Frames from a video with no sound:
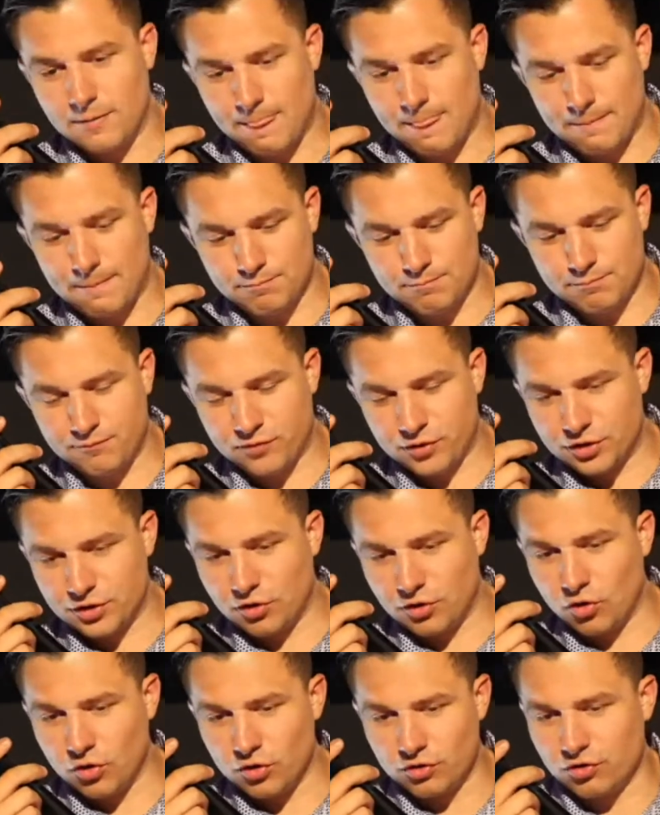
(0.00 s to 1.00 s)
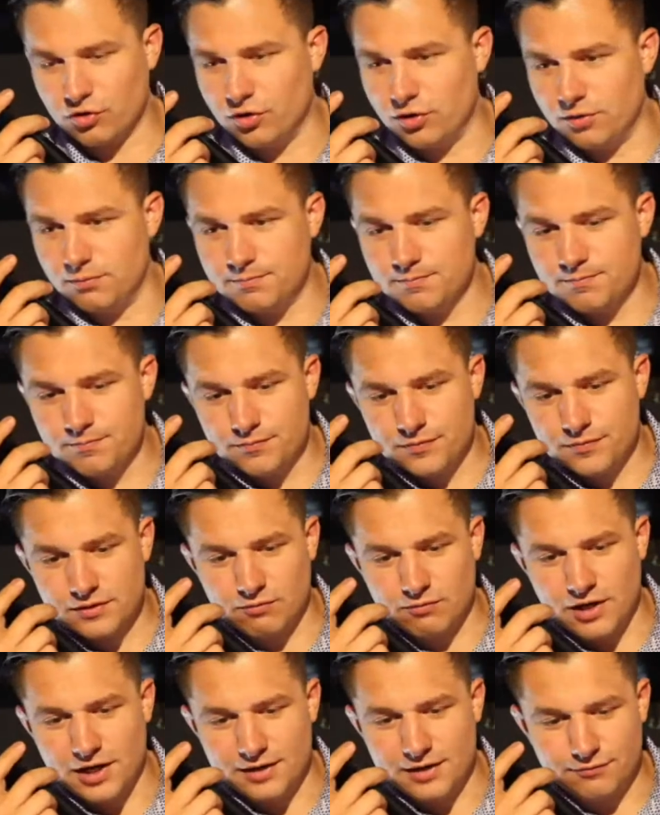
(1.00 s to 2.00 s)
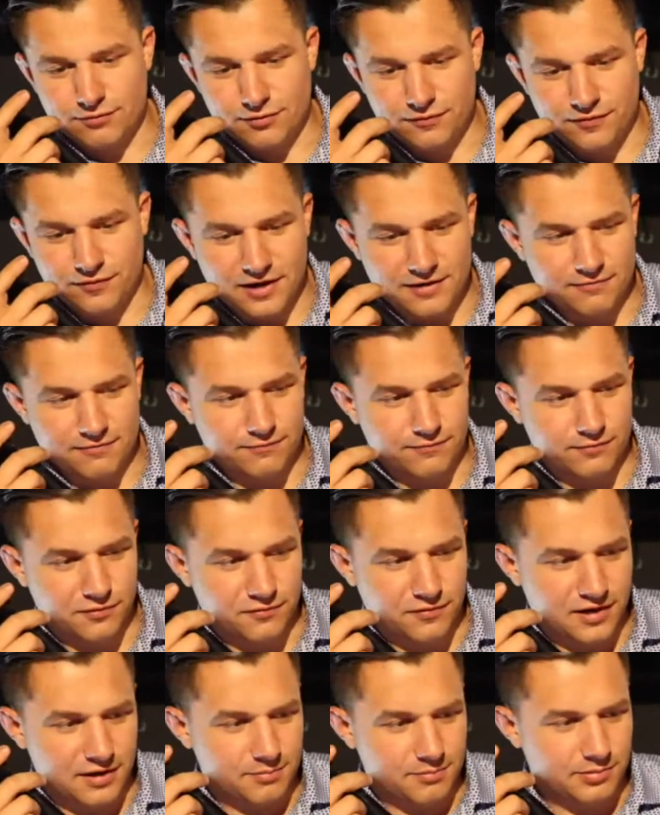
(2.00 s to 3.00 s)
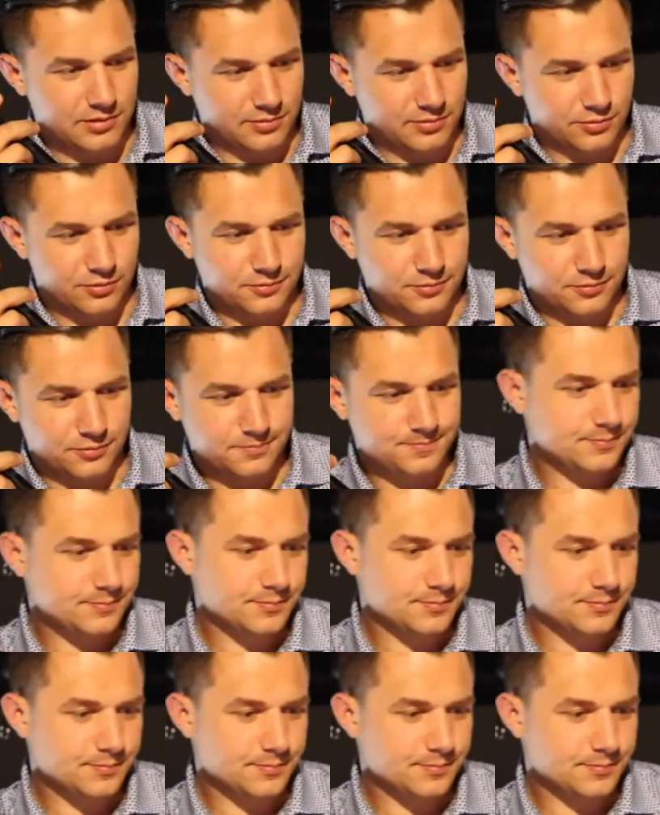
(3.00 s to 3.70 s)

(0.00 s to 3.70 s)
For the whole group, right? For five people.